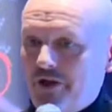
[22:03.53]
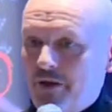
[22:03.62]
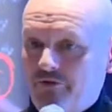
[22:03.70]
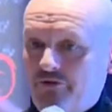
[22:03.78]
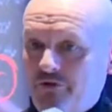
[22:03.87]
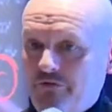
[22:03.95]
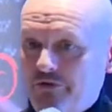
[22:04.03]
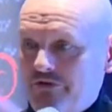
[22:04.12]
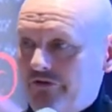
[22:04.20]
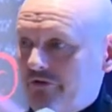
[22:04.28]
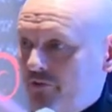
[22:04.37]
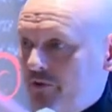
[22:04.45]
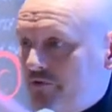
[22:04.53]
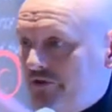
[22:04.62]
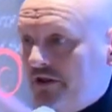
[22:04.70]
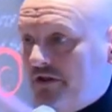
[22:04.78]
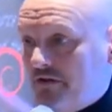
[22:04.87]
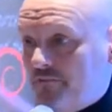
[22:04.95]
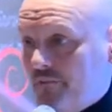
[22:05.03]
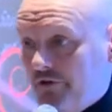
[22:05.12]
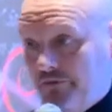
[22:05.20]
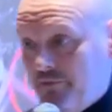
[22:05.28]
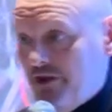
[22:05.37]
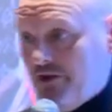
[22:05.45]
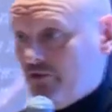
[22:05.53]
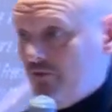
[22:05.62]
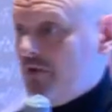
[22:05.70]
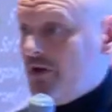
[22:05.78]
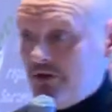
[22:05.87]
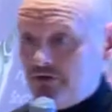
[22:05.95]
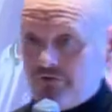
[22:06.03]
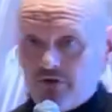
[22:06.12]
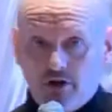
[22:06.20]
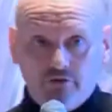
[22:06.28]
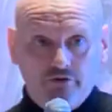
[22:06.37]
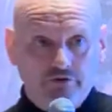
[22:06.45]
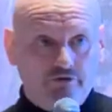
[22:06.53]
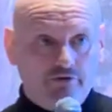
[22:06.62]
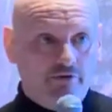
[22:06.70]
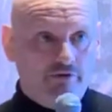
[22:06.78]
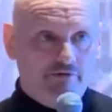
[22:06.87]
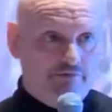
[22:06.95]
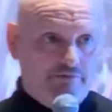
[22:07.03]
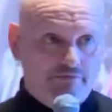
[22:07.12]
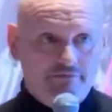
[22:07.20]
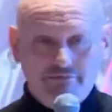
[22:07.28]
stopped service represents potential millions of dollars or